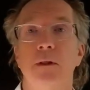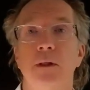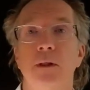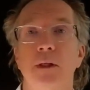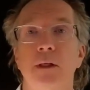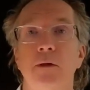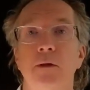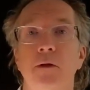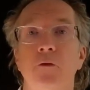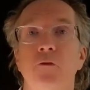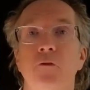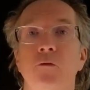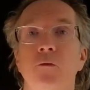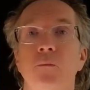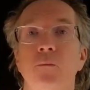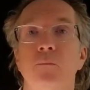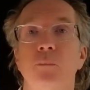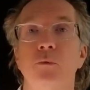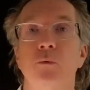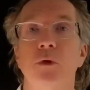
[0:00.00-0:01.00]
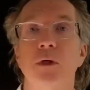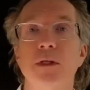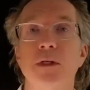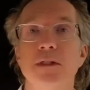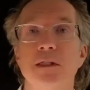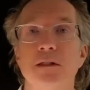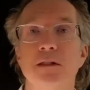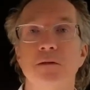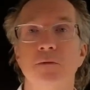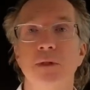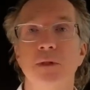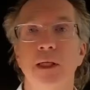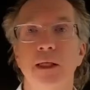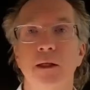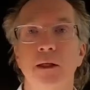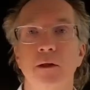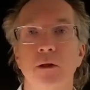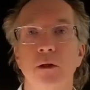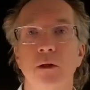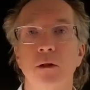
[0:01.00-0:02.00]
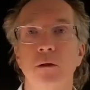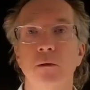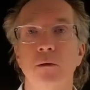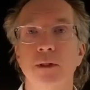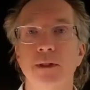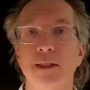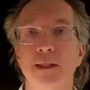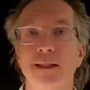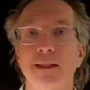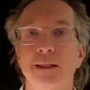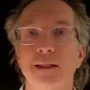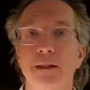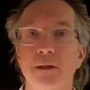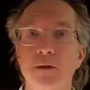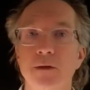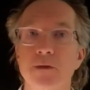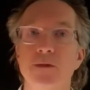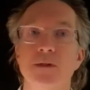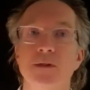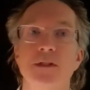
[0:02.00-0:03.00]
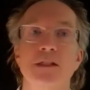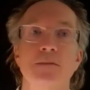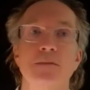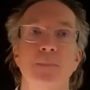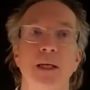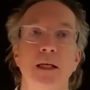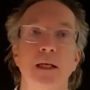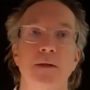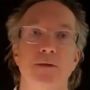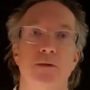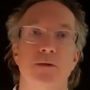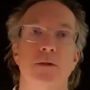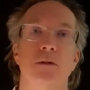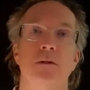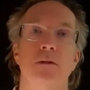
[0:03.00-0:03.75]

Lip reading: And this process of letting go, it clears a space.